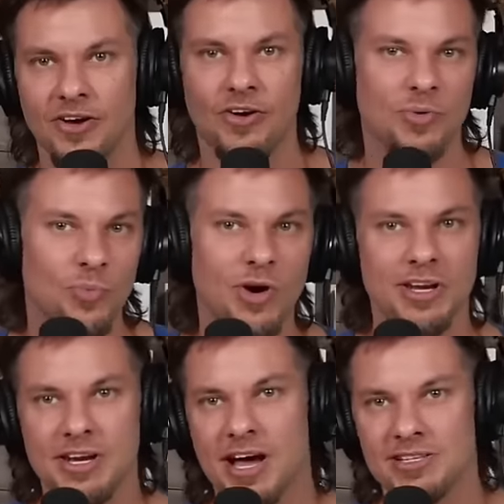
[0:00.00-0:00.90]
on
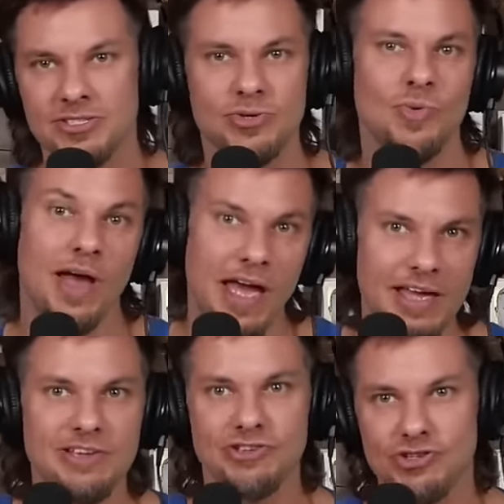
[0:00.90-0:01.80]
what not to
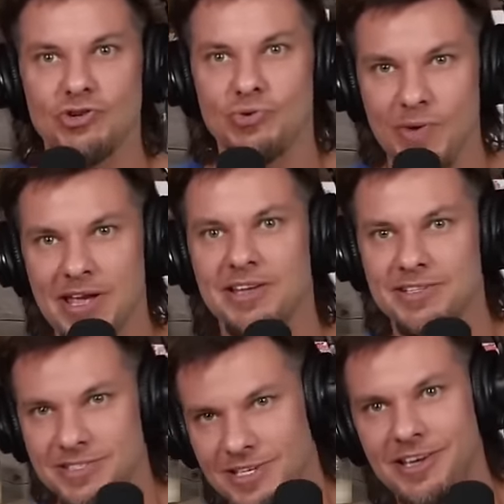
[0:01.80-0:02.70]
H U
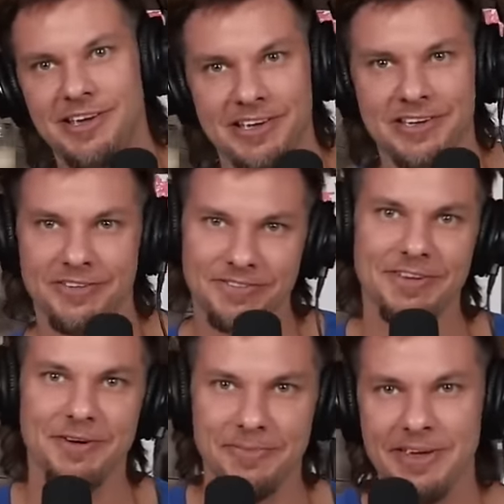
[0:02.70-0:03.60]
N T. You
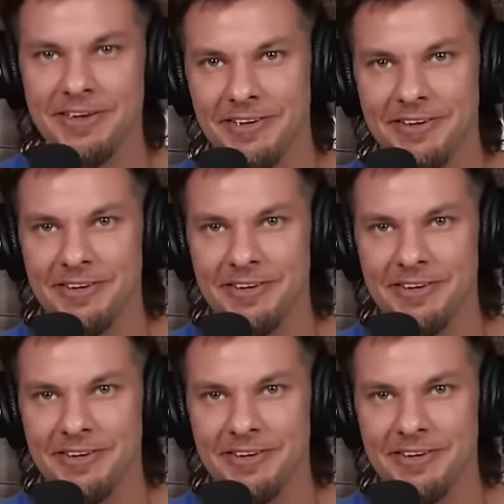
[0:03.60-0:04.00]
feel me?